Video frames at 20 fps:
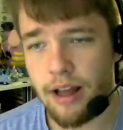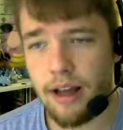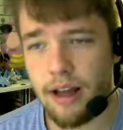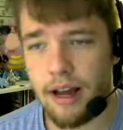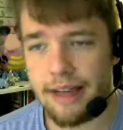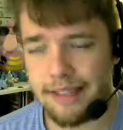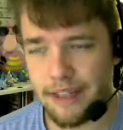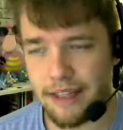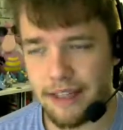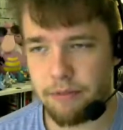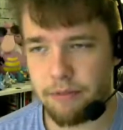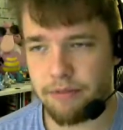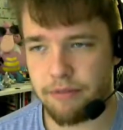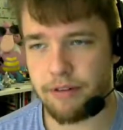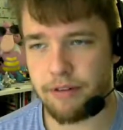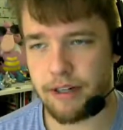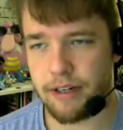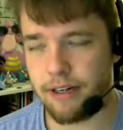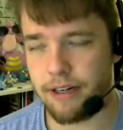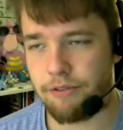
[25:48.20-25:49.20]
I think it'd be
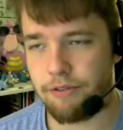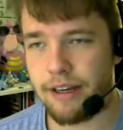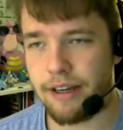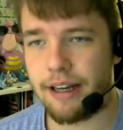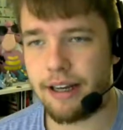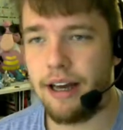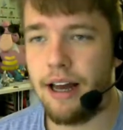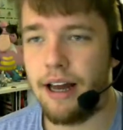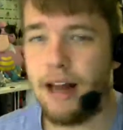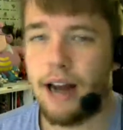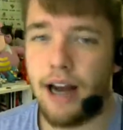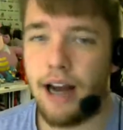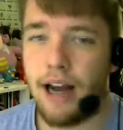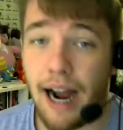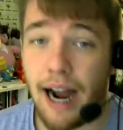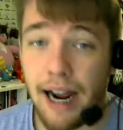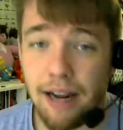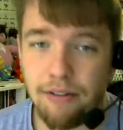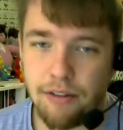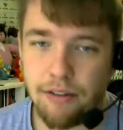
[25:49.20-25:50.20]
fun. If I,
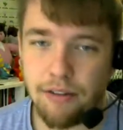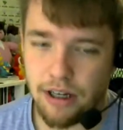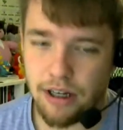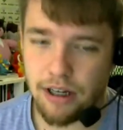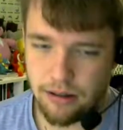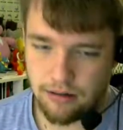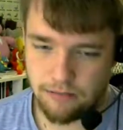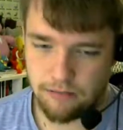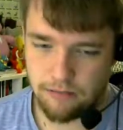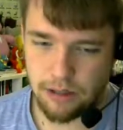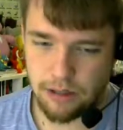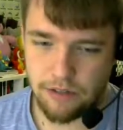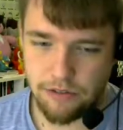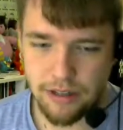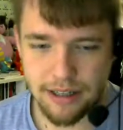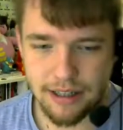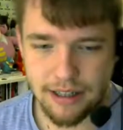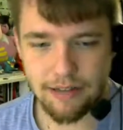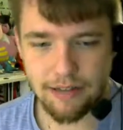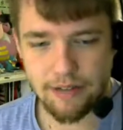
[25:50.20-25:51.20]
I have a, if you
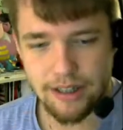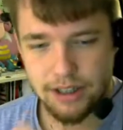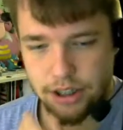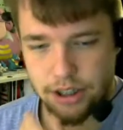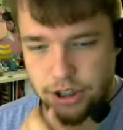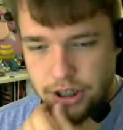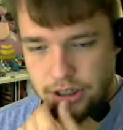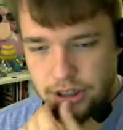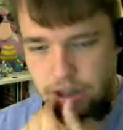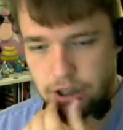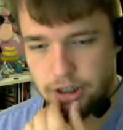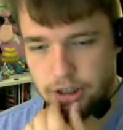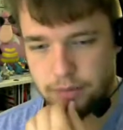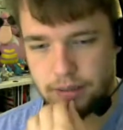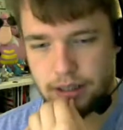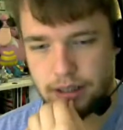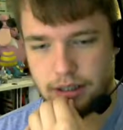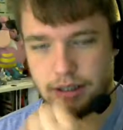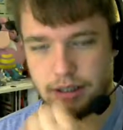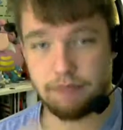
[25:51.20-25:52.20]
guys have any suggestions
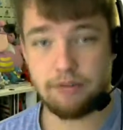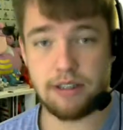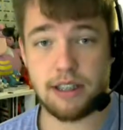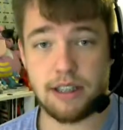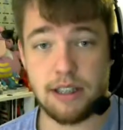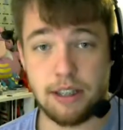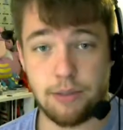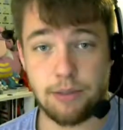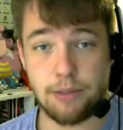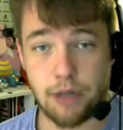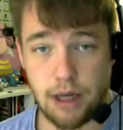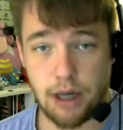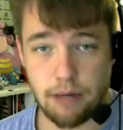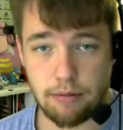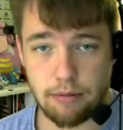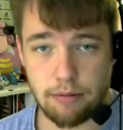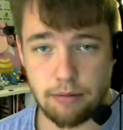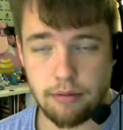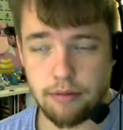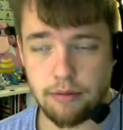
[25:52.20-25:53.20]
about fixing this
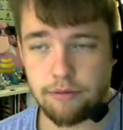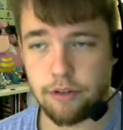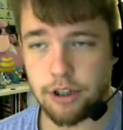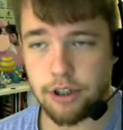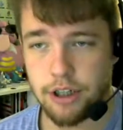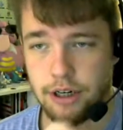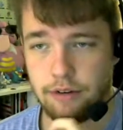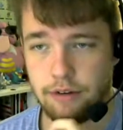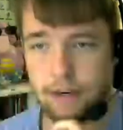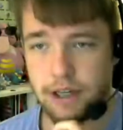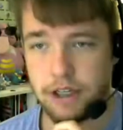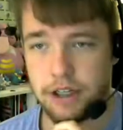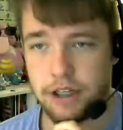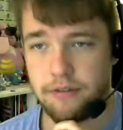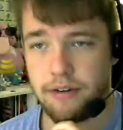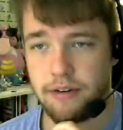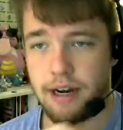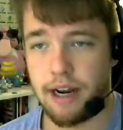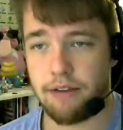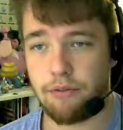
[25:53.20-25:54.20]
problem, for Generation
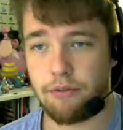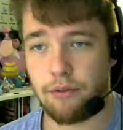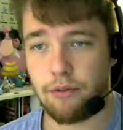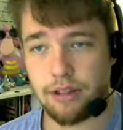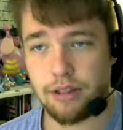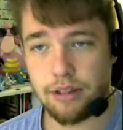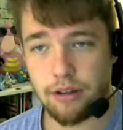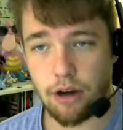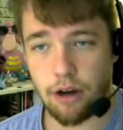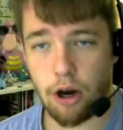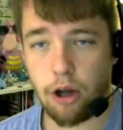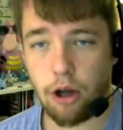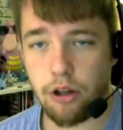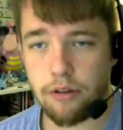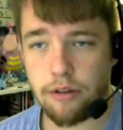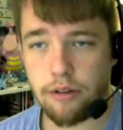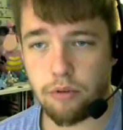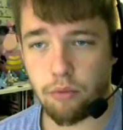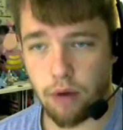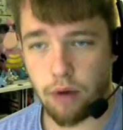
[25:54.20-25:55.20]
5. all
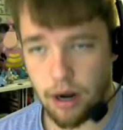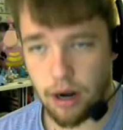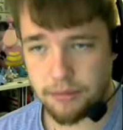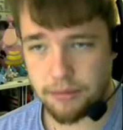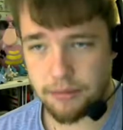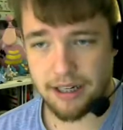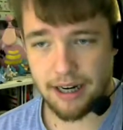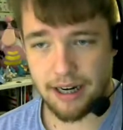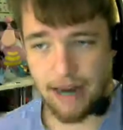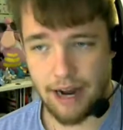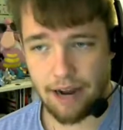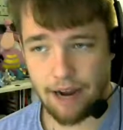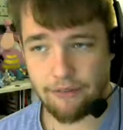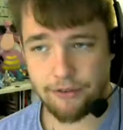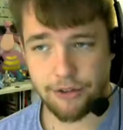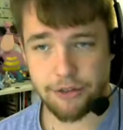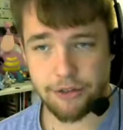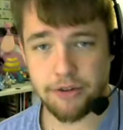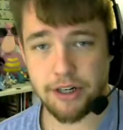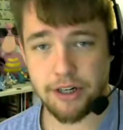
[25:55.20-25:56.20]
of the ROMs that I have for
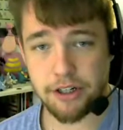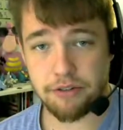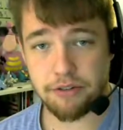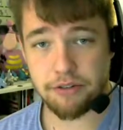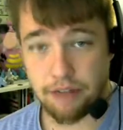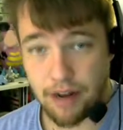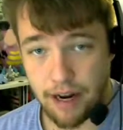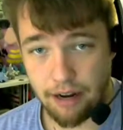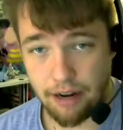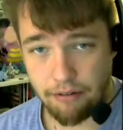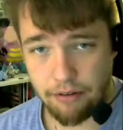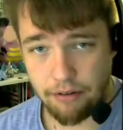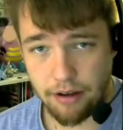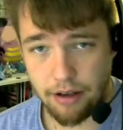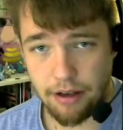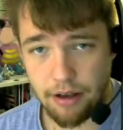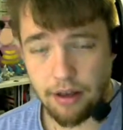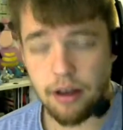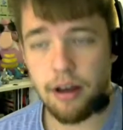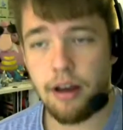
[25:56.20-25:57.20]
Generation 5,
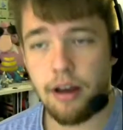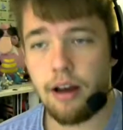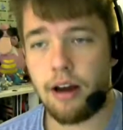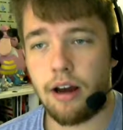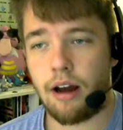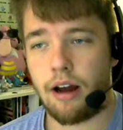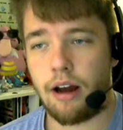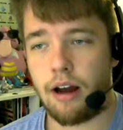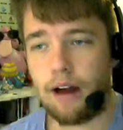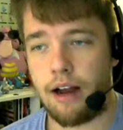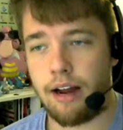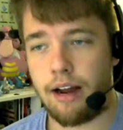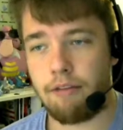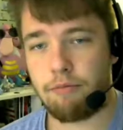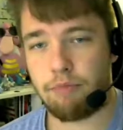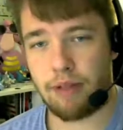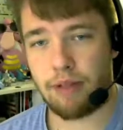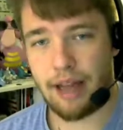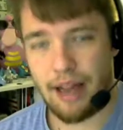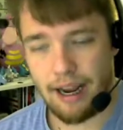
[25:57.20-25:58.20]
uh, I have
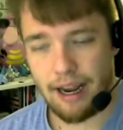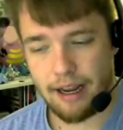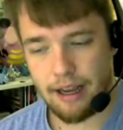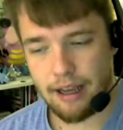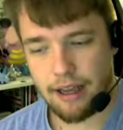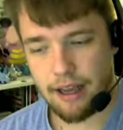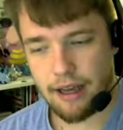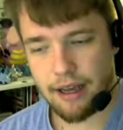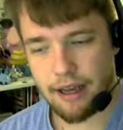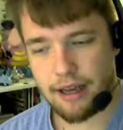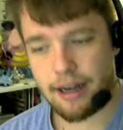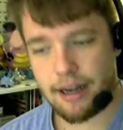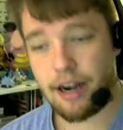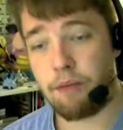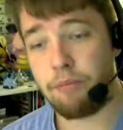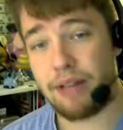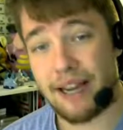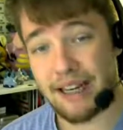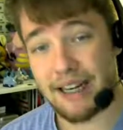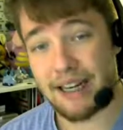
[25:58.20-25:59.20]
black and I have
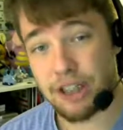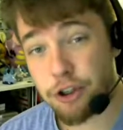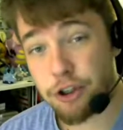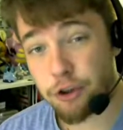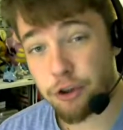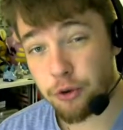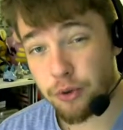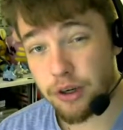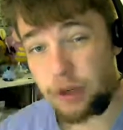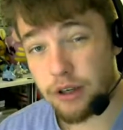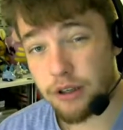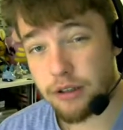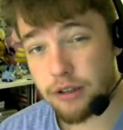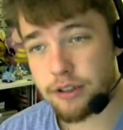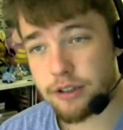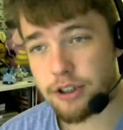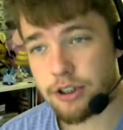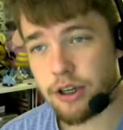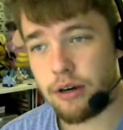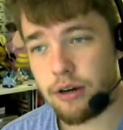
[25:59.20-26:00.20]
black 2.
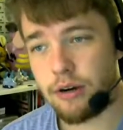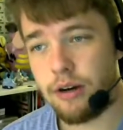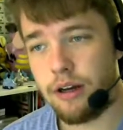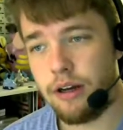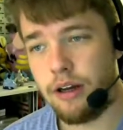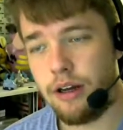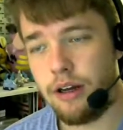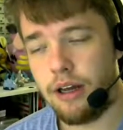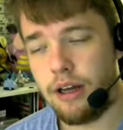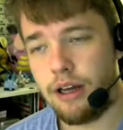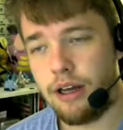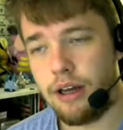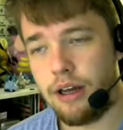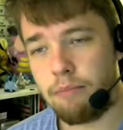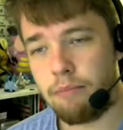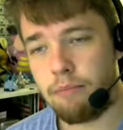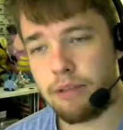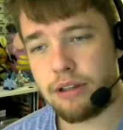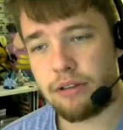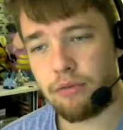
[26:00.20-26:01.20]
So,
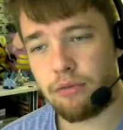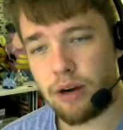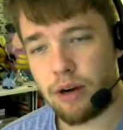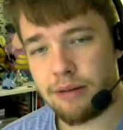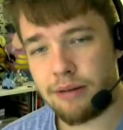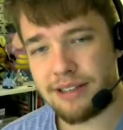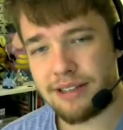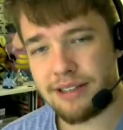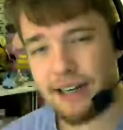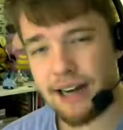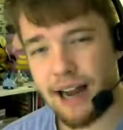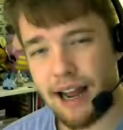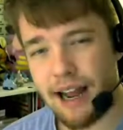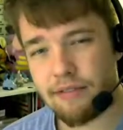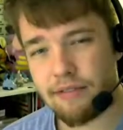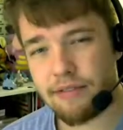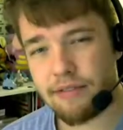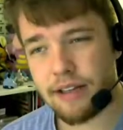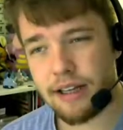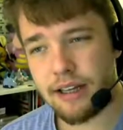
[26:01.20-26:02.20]
but the ROMs that I
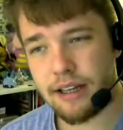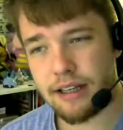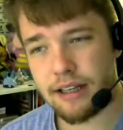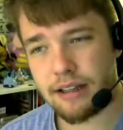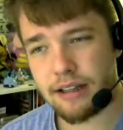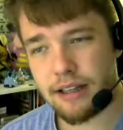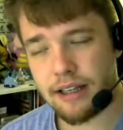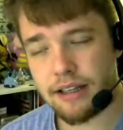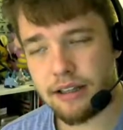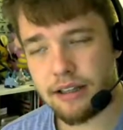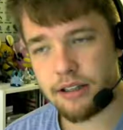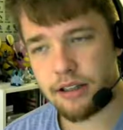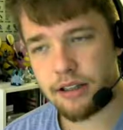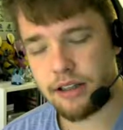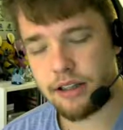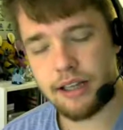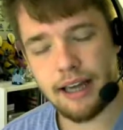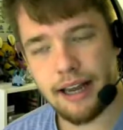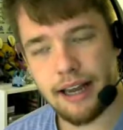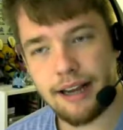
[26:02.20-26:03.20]
have, the,
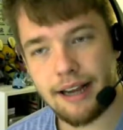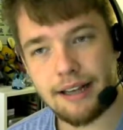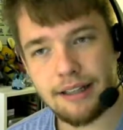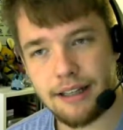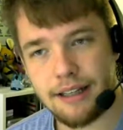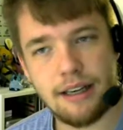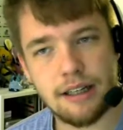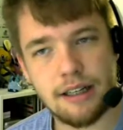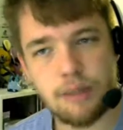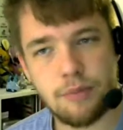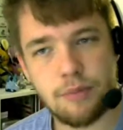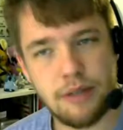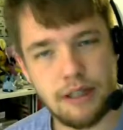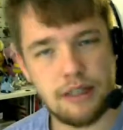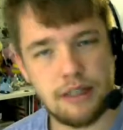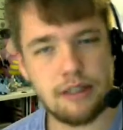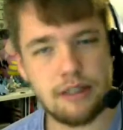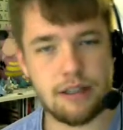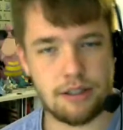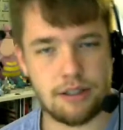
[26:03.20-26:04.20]
the, the
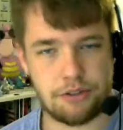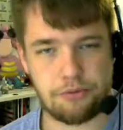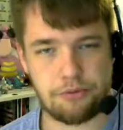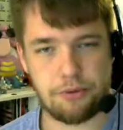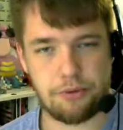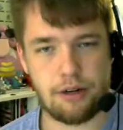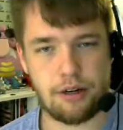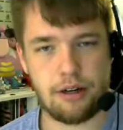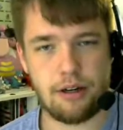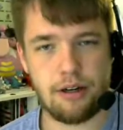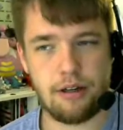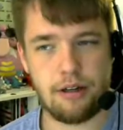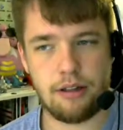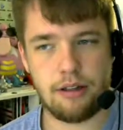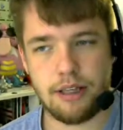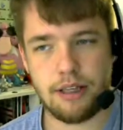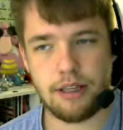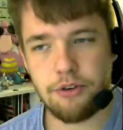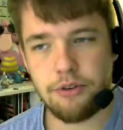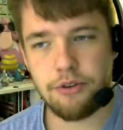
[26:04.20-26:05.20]
EXP doesn't work.
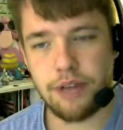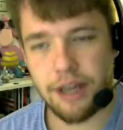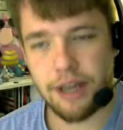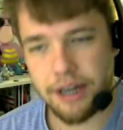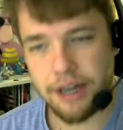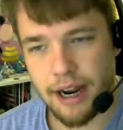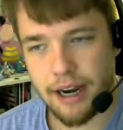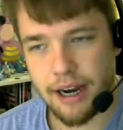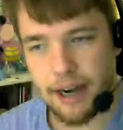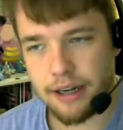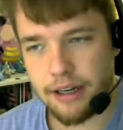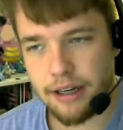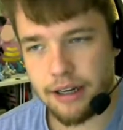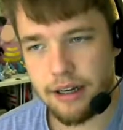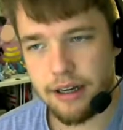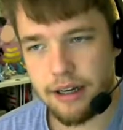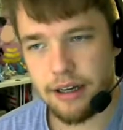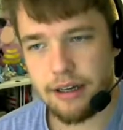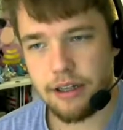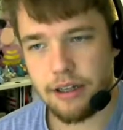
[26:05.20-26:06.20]
Like, you cannot
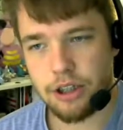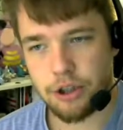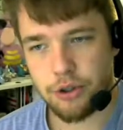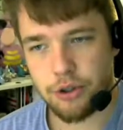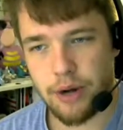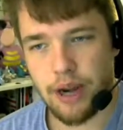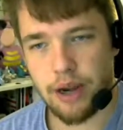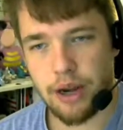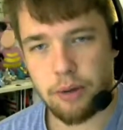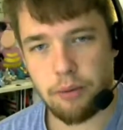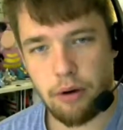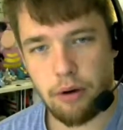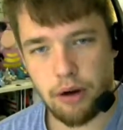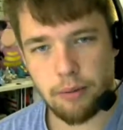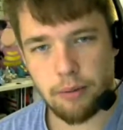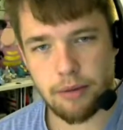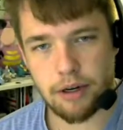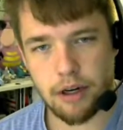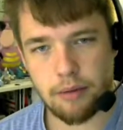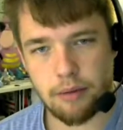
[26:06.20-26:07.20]
train your
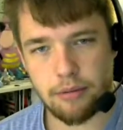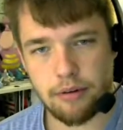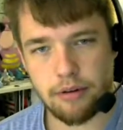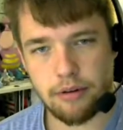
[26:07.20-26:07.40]
Pokemon up.